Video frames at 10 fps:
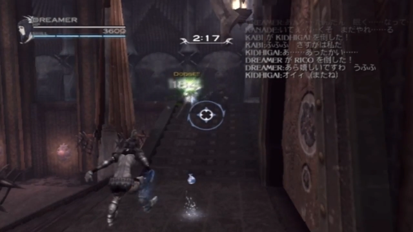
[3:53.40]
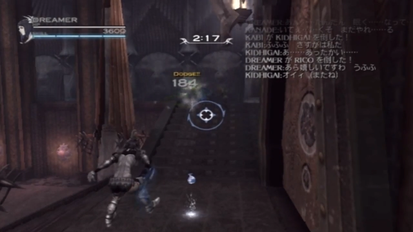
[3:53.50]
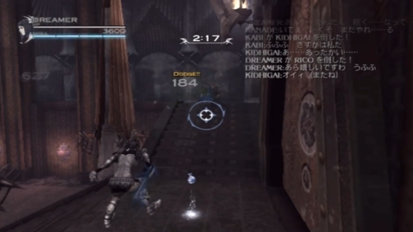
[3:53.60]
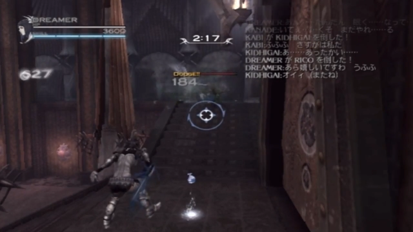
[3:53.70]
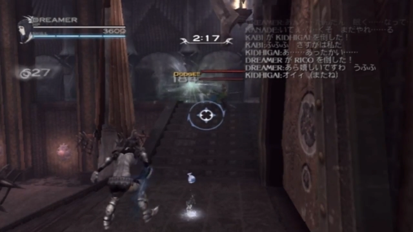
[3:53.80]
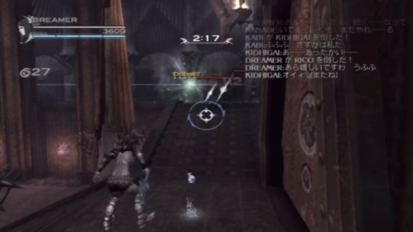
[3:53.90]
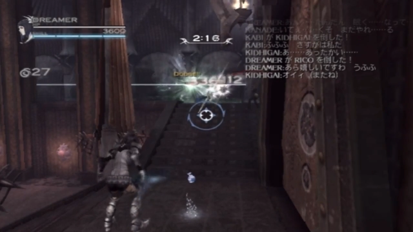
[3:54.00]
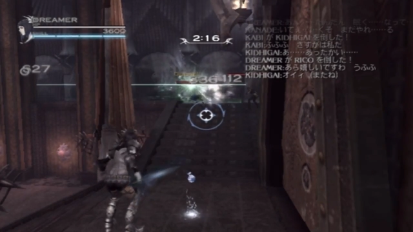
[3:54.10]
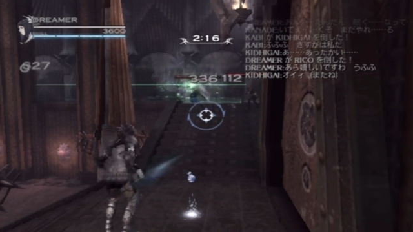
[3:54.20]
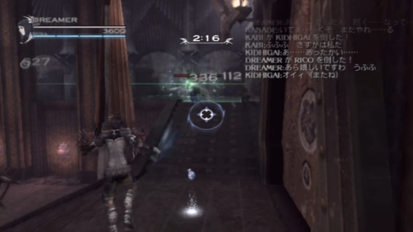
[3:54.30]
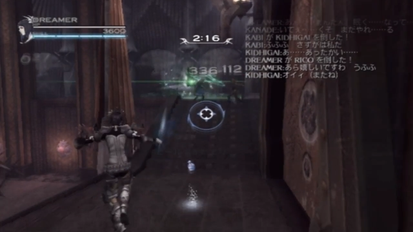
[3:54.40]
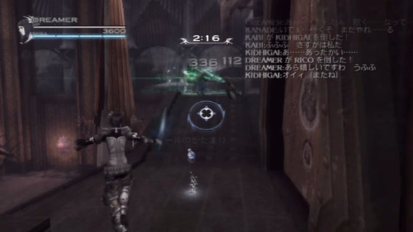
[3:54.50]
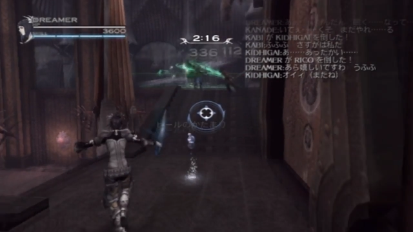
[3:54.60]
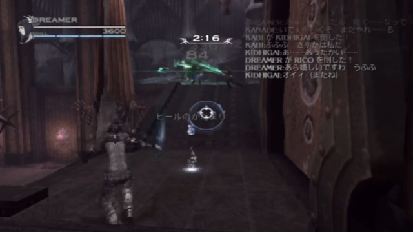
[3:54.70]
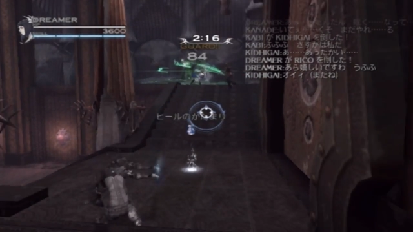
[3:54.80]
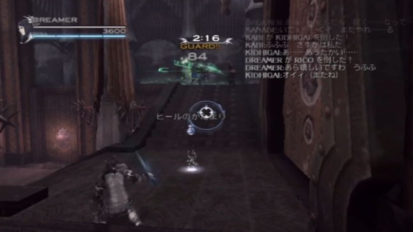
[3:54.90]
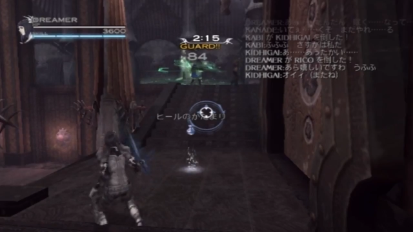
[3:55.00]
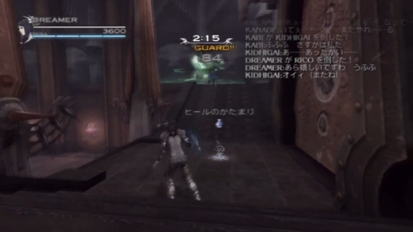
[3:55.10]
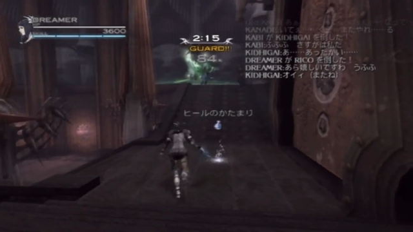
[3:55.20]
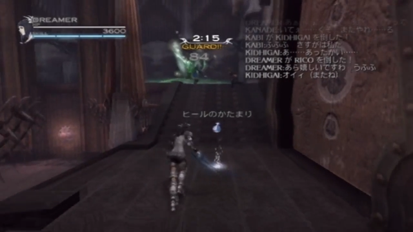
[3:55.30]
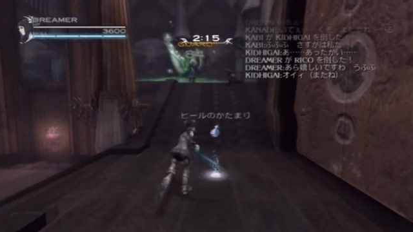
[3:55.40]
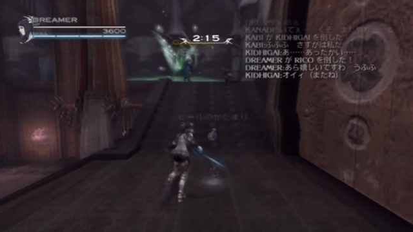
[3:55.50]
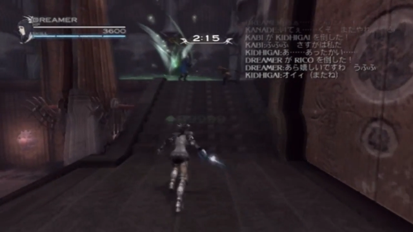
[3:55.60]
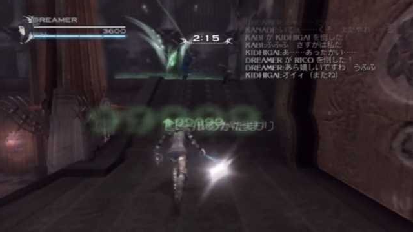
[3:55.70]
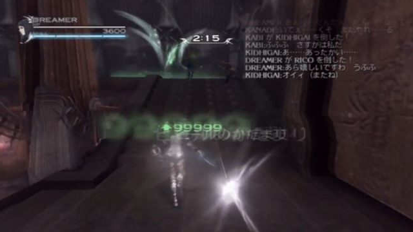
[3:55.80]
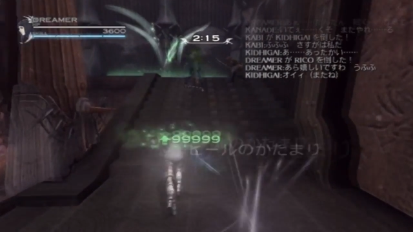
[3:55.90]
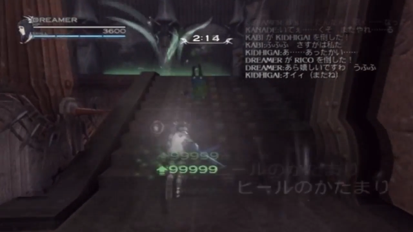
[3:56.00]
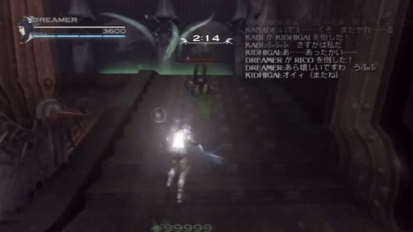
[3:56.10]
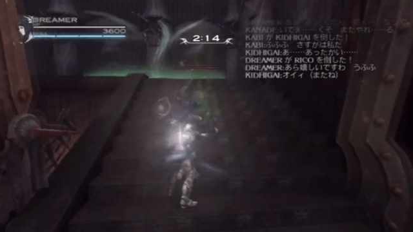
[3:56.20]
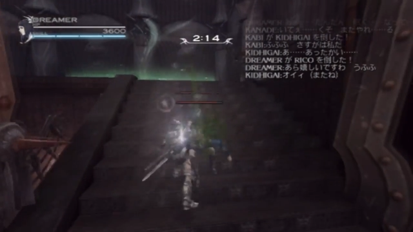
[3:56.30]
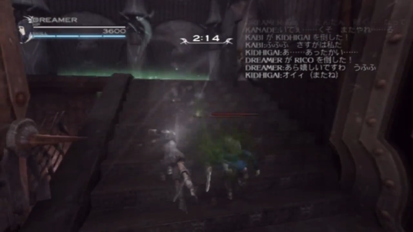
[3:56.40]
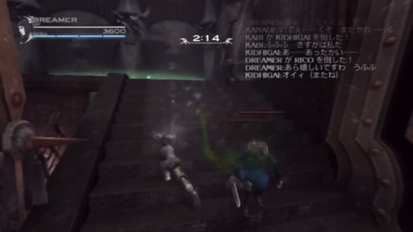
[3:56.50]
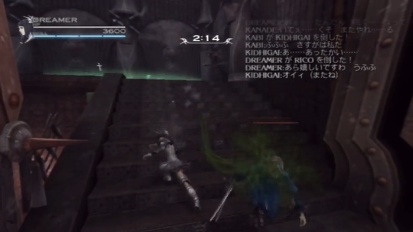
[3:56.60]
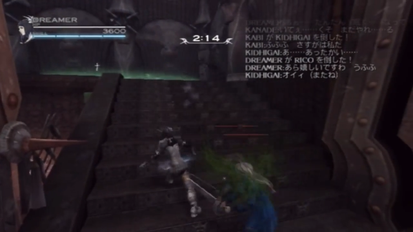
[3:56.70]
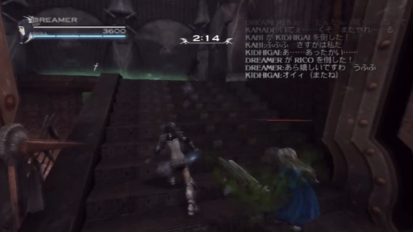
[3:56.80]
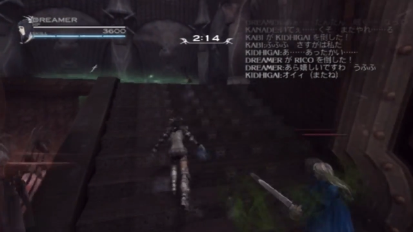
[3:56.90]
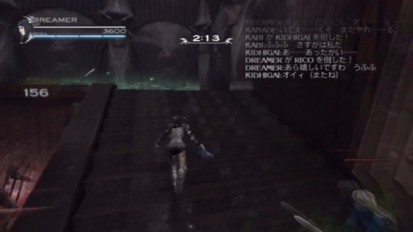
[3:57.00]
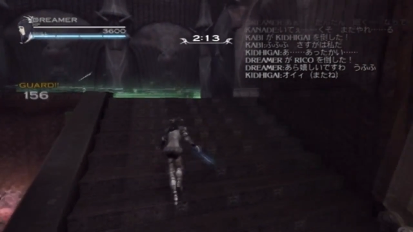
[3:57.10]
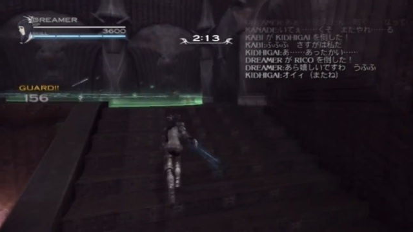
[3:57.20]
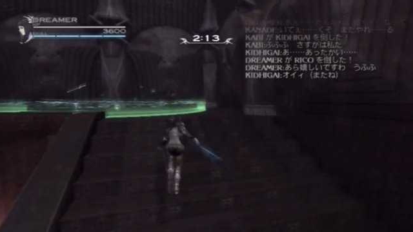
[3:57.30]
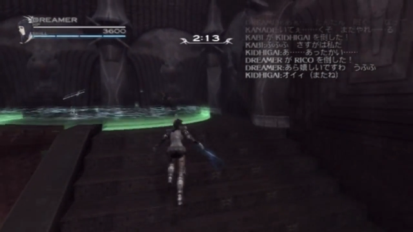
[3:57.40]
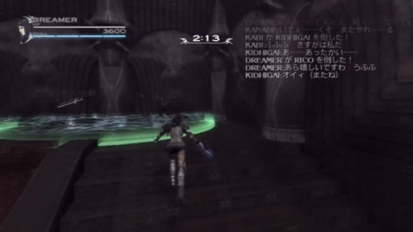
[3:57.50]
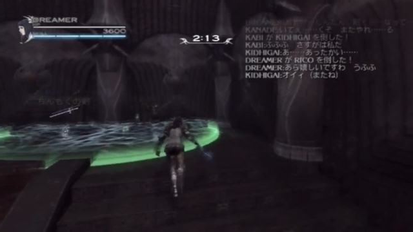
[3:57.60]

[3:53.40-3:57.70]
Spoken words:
No face is visible, so there are no lips to read.